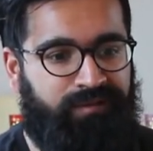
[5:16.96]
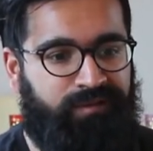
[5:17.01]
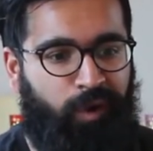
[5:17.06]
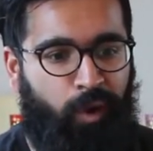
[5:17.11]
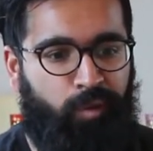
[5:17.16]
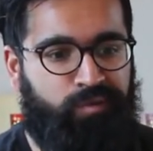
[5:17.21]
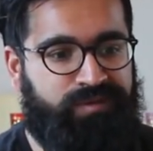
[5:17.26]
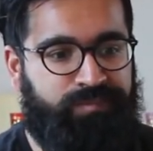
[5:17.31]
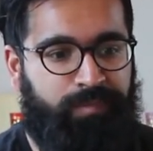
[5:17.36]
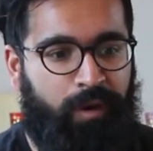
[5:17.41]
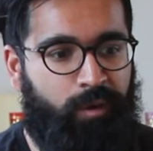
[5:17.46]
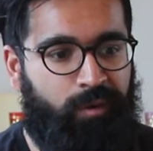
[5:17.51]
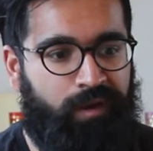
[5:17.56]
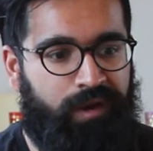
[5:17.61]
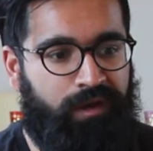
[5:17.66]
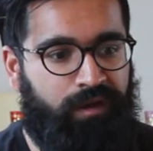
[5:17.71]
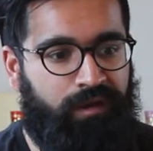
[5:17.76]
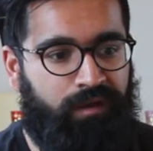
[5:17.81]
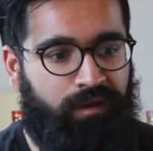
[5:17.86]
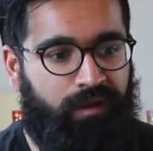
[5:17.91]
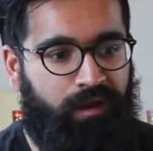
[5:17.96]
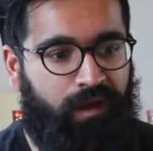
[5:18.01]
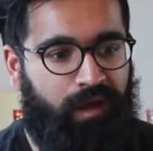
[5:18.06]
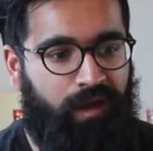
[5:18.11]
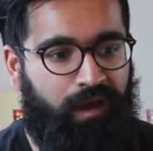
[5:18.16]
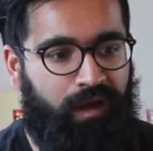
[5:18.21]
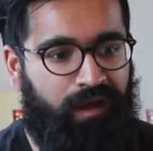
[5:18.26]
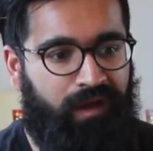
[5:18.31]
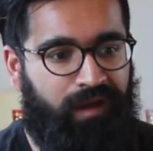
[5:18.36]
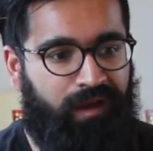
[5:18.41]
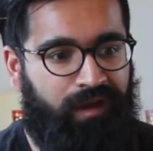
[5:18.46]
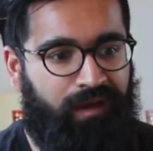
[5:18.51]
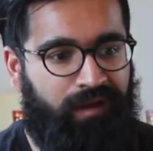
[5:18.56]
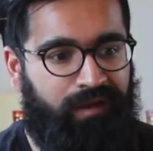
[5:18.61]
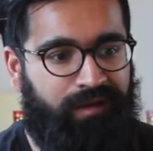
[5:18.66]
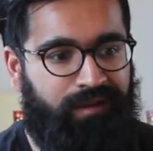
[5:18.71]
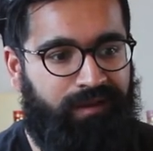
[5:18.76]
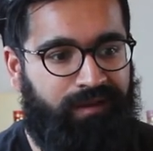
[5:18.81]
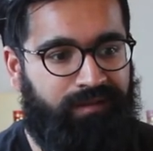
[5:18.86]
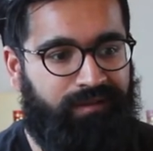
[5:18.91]
Ghost Poet
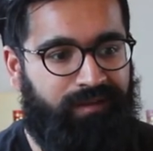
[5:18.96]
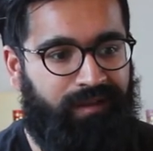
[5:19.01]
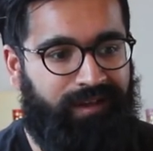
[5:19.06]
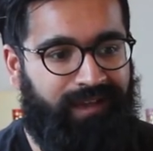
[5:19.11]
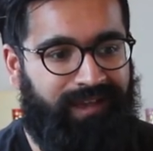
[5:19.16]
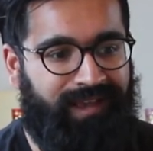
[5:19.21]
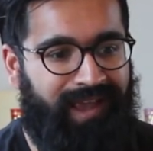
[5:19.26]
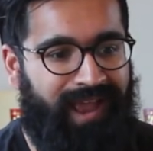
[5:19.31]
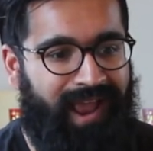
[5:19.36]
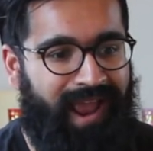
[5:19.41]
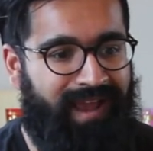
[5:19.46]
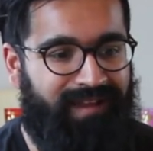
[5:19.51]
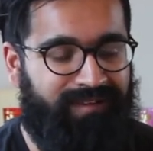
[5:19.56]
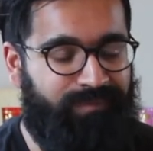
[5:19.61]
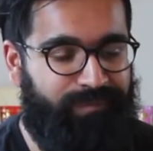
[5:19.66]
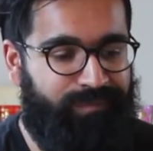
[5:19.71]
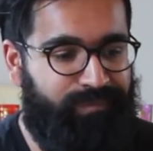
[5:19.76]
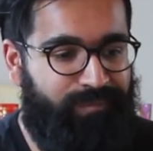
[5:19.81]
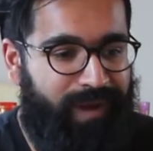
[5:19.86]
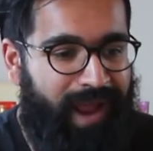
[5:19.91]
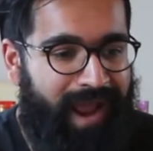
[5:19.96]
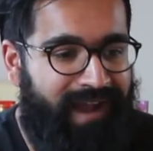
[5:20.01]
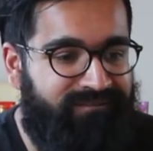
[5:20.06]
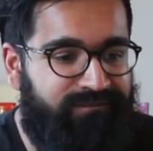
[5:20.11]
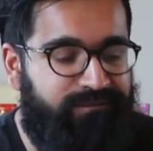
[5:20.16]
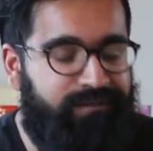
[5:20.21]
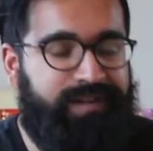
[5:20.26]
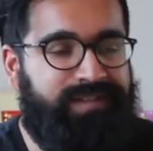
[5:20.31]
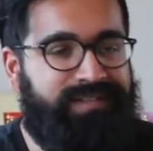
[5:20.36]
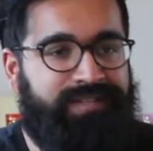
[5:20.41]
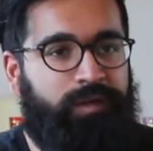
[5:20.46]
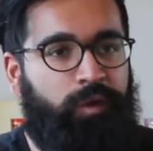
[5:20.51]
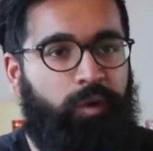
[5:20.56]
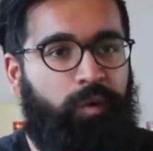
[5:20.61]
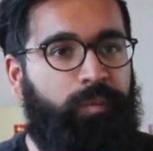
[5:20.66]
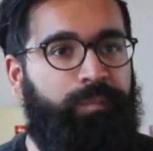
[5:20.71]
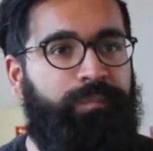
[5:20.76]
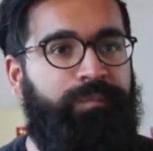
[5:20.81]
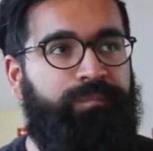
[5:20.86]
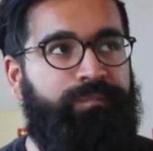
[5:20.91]
like every
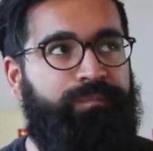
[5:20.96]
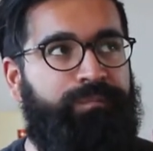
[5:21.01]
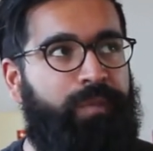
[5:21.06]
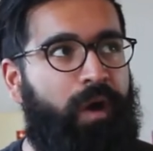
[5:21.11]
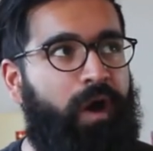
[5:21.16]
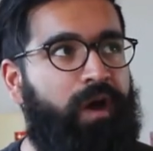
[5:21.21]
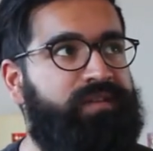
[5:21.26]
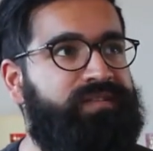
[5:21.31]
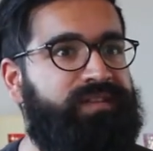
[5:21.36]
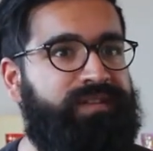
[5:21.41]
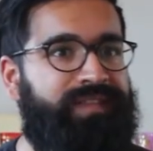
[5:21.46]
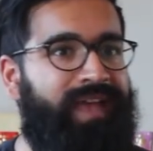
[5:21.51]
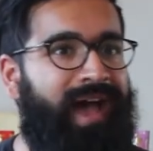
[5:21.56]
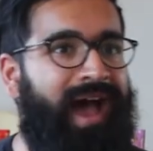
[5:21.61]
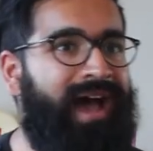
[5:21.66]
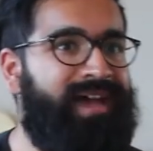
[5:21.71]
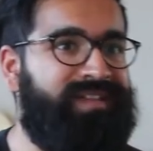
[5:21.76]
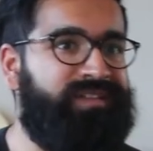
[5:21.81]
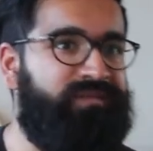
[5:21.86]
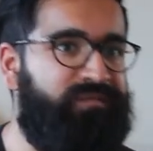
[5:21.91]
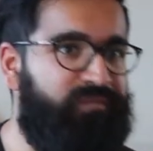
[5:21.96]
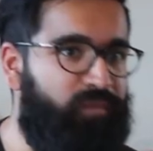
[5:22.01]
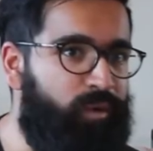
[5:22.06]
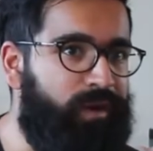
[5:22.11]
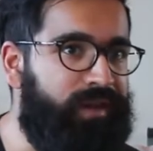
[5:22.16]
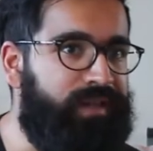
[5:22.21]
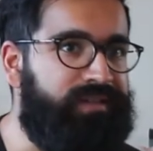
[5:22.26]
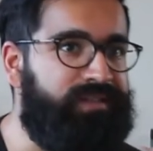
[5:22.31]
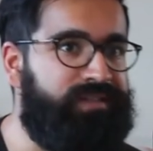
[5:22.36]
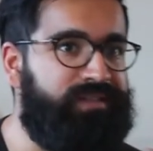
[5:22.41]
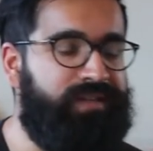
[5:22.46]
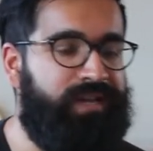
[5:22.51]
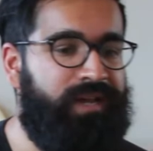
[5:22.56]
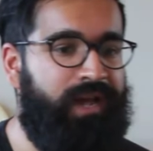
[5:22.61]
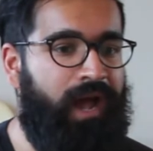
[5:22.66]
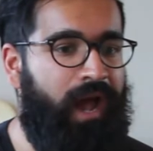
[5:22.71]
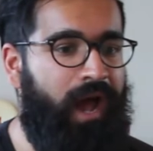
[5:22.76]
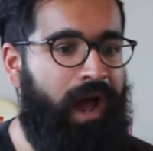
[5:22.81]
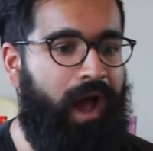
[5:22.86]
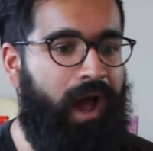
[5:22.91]
single person that has a voice
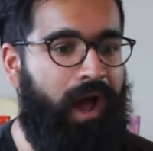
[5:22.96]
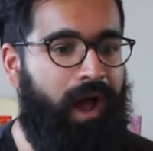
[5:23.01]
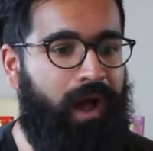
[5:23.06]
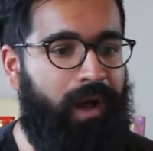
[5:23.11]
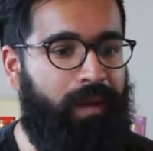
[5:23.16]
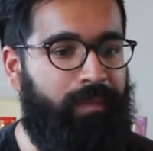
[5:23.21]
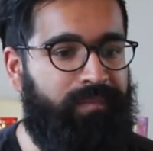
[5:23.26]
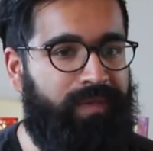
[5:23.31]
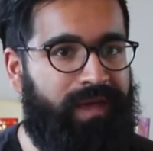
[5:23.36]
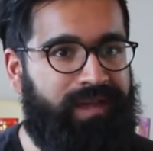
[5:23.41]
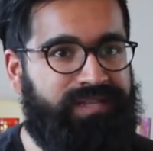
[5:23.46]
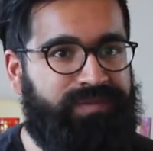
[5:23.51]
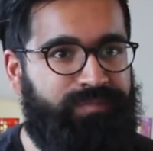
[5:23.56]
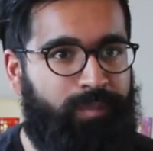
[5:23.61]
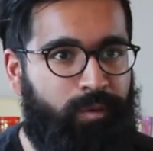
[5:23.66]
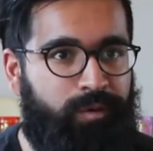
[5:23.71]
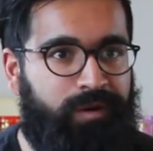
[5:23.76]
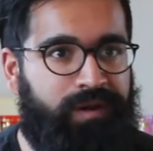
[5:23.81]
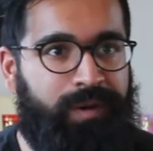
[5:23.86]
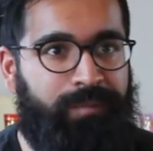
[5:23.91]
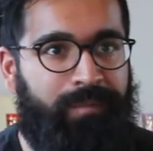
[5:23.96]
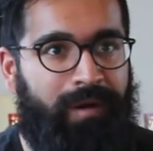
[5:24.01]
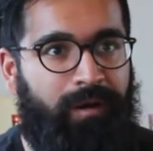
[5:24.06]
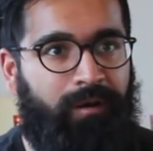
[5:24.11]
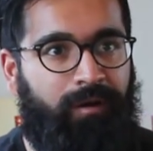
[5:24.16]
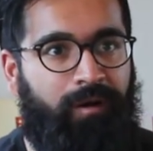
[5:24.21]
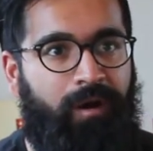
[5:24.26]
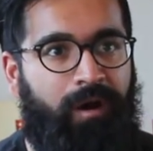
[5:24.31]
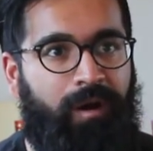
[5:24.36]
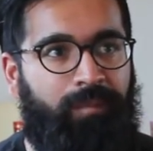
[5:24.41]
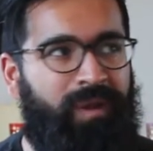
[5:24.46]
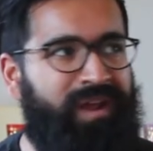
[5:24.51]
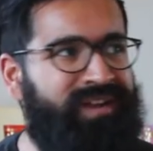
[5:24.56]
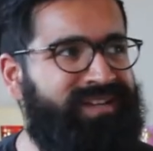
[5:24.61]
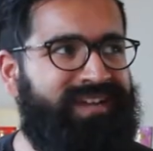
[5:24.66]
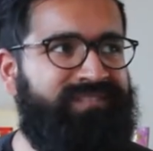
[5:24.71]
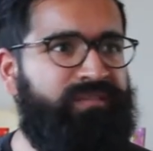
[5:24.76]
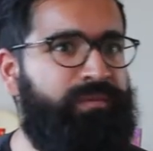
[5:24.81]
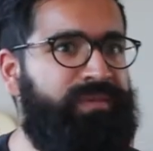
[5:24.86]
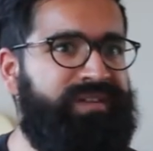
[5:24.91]
that's spoken about calm, like
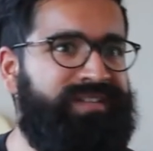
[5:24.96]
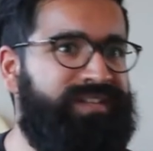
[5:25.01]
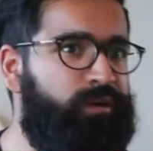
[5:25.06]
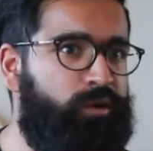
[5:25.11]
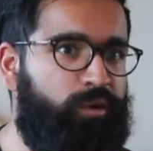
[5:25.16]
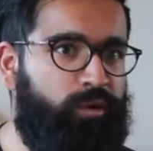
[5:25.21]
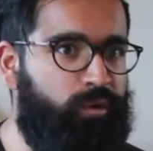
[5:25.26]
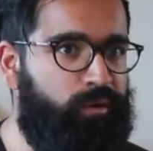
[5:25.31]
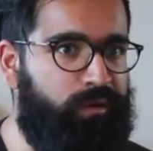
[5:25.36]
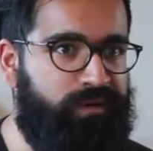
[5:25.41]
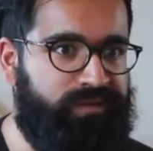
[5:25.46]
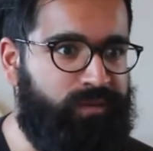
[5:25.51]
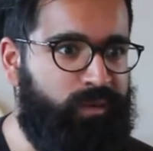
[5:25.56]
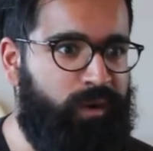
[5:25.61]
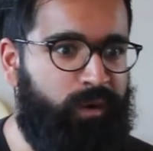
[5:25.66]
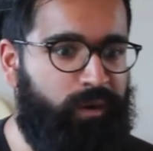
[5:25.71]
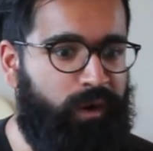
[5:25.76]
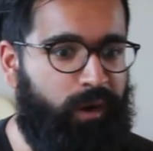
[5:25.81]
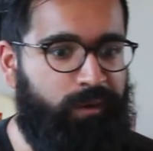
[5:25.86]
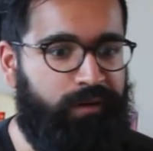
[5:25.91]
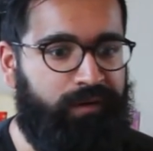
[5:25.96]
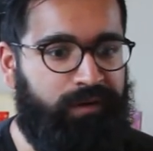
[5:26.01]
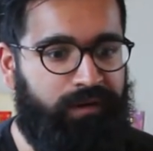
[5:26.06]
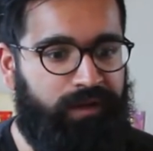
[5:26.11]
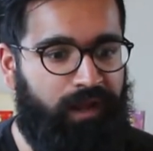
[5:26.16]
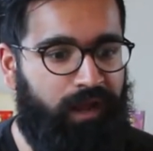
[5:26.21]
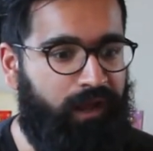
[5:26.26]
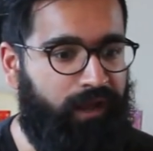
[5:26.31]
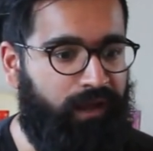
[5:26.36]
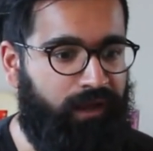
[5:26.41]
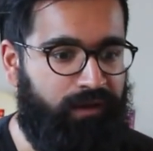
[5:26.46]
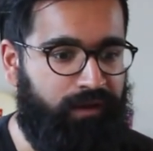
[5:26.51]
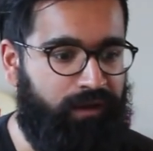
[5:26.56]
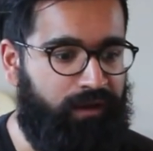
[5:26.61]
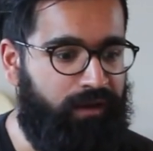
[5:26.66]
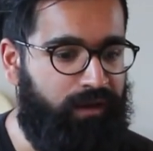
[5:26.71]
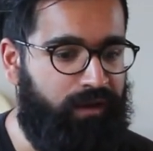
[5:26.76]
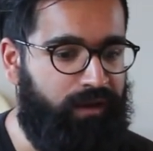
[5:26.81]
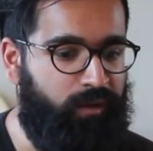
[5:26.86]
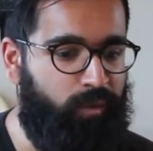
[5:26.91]
David Baddiel as well, going like
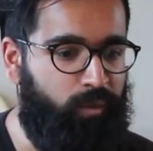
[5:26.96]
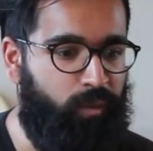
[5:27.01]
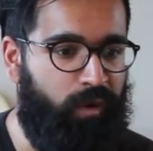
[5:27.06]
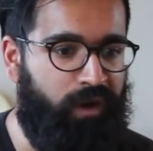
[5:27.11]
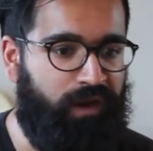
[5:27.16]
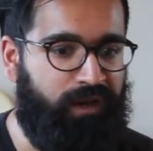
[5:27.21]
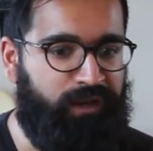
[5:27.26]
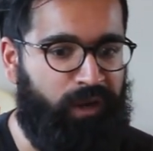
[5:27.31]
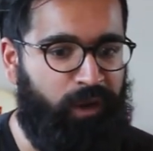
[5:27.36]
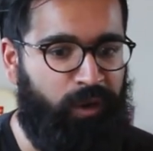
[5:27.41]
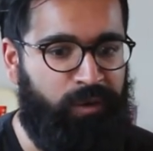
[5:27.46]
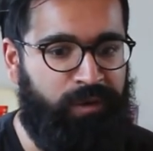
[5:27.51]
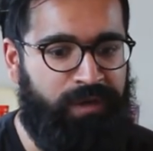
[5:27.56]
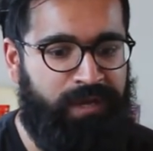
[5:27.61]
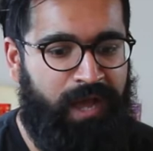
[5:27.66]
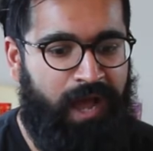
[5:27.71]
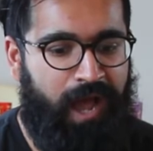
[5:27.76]
a little while ago.